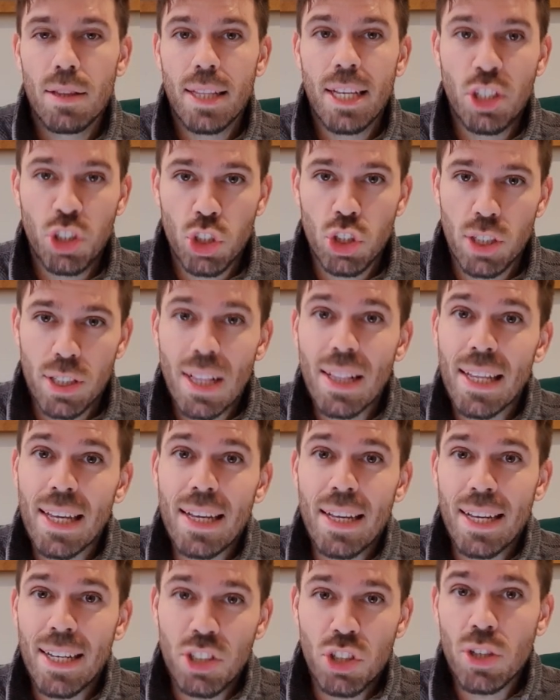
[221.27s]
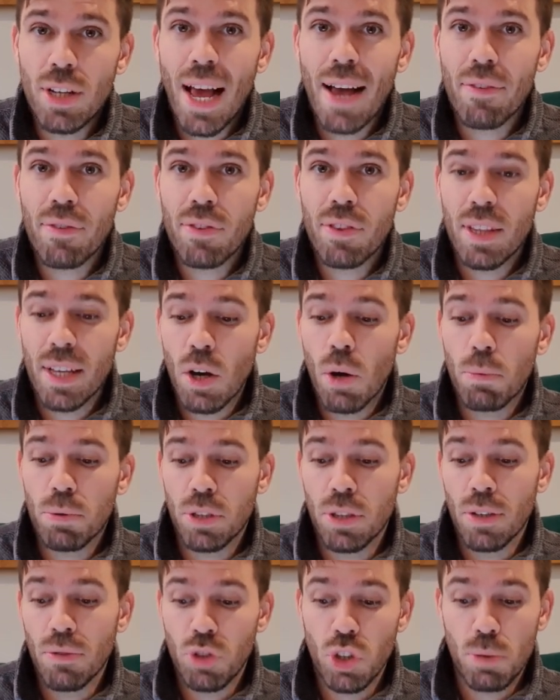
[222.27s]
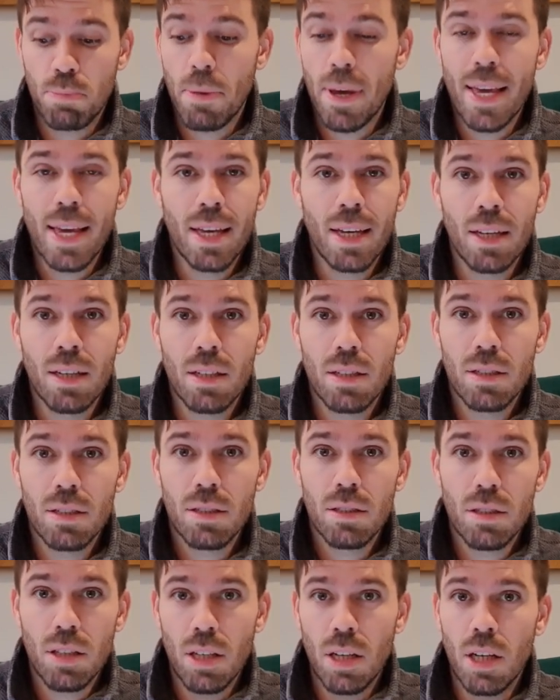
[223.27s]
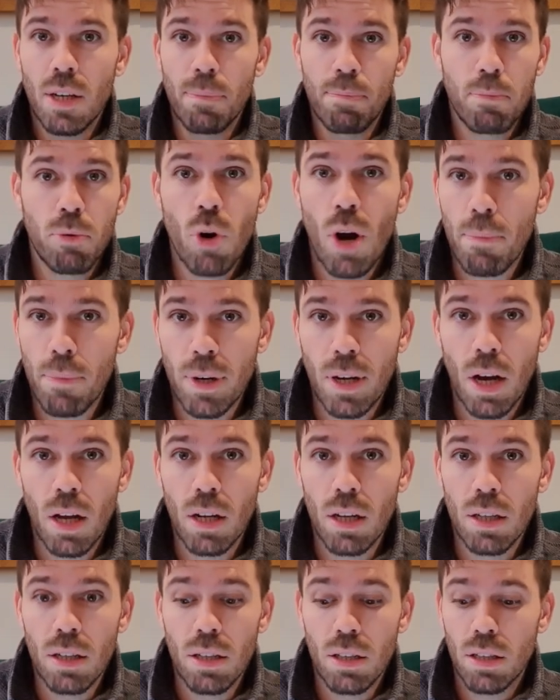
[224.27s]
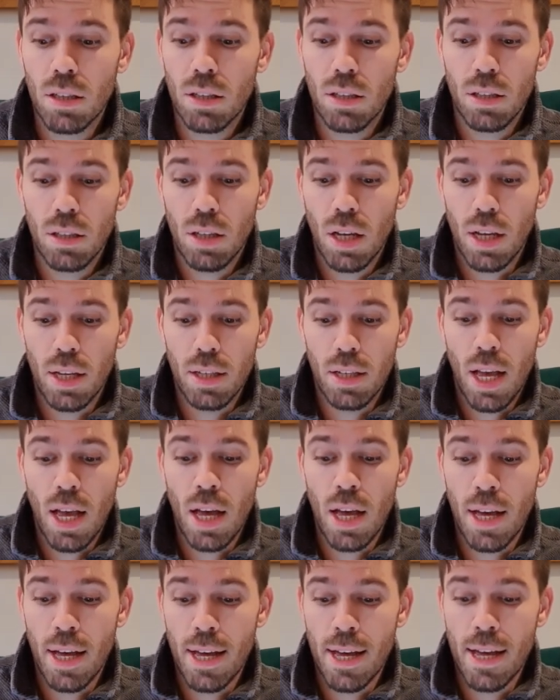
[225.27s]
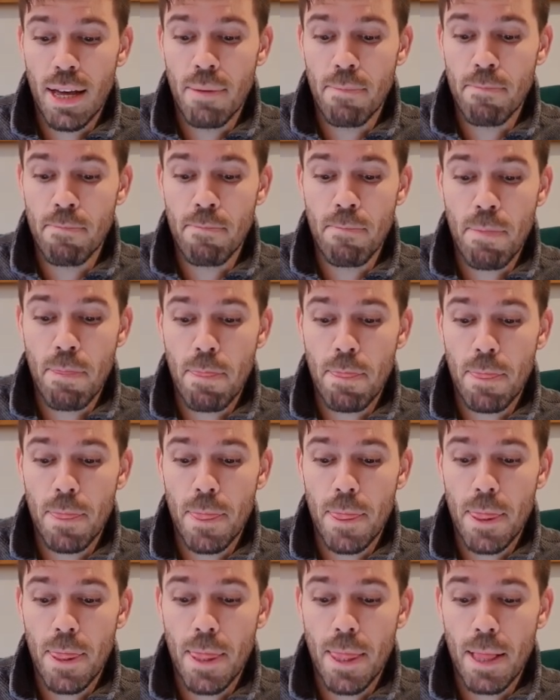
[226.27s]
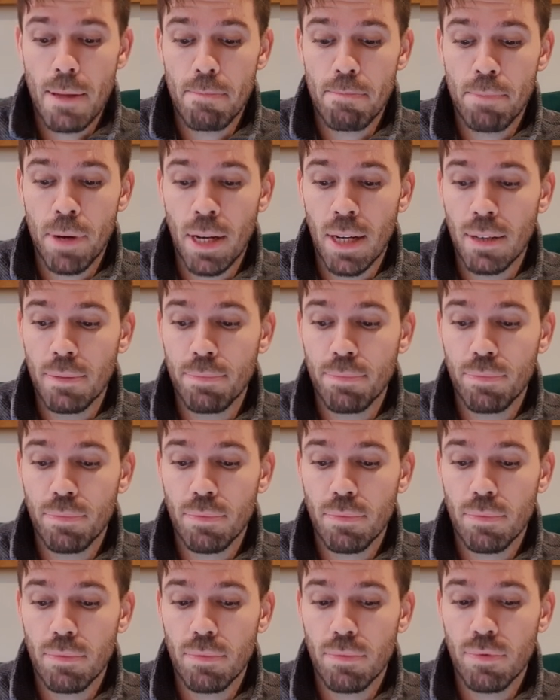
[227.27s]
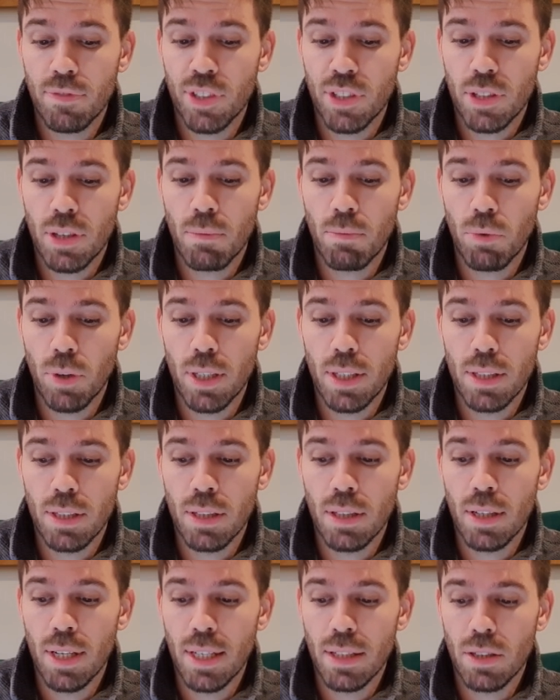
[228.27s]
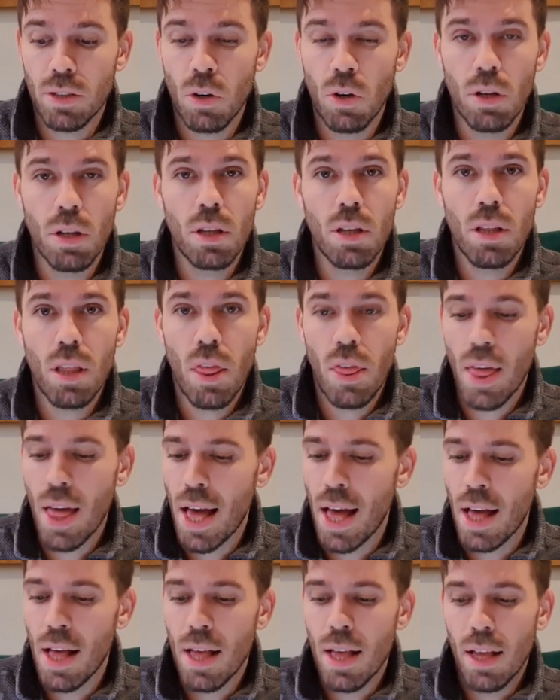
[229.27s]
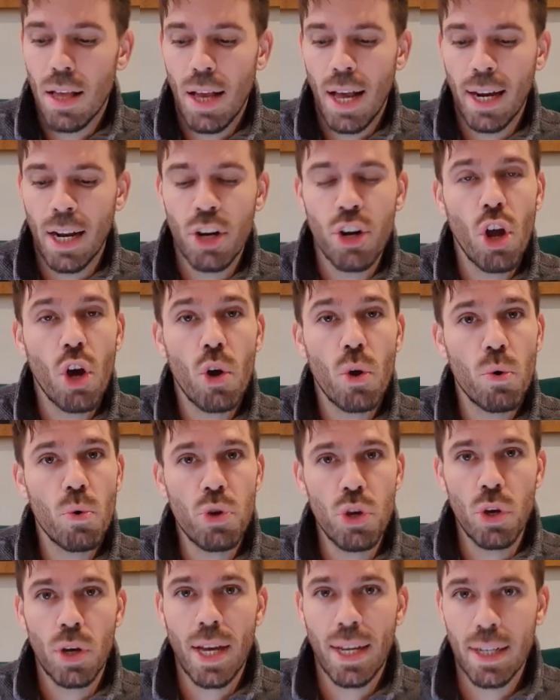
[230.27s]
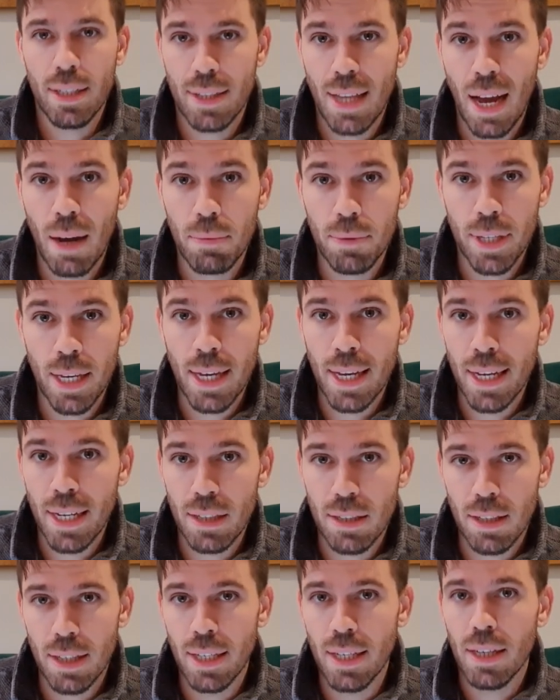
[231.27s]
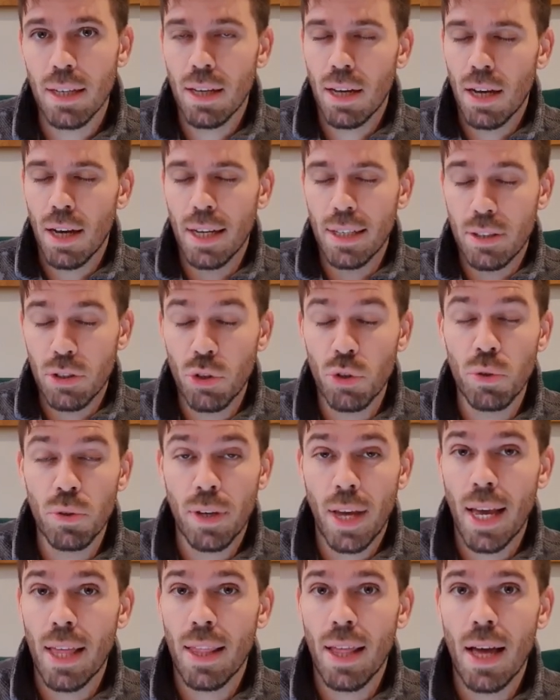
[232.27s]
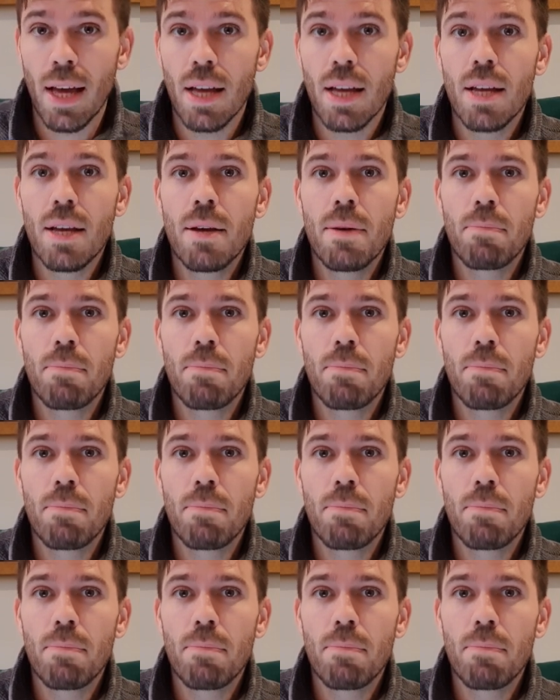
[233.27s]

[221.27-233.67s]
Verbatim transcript: It should just it should have the option of just being a primary color um, but for some reason, it's got that. And I know you can adapt it easily. I do get that.